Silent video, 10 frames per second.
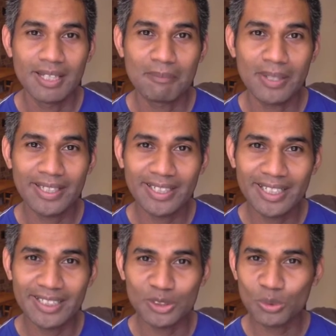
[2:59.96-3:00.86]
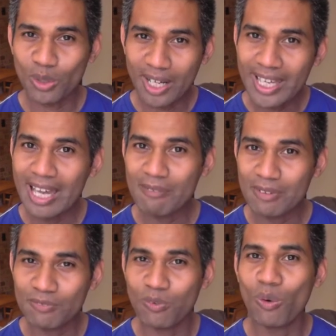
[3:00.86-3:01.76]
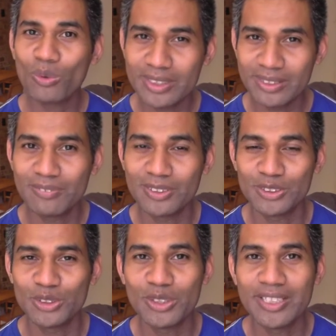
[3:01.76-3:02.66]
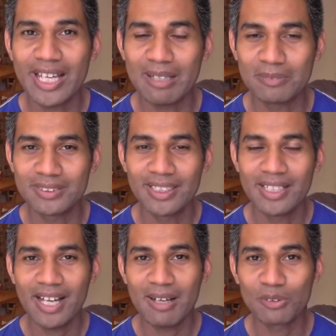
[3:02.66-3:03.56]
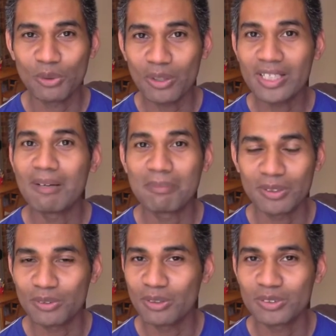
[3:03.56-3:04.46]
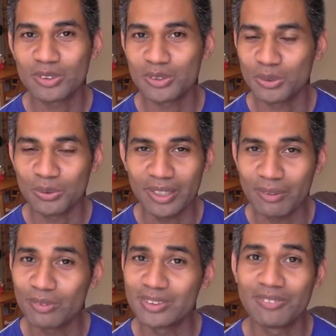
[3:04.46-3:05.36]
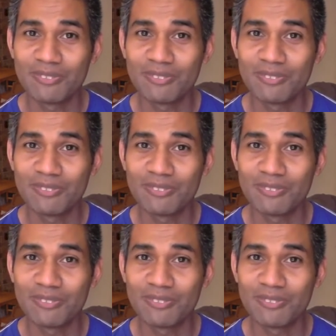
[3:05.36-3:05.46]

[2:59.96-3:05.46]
But try having four different surnames growing up and growing to school. It was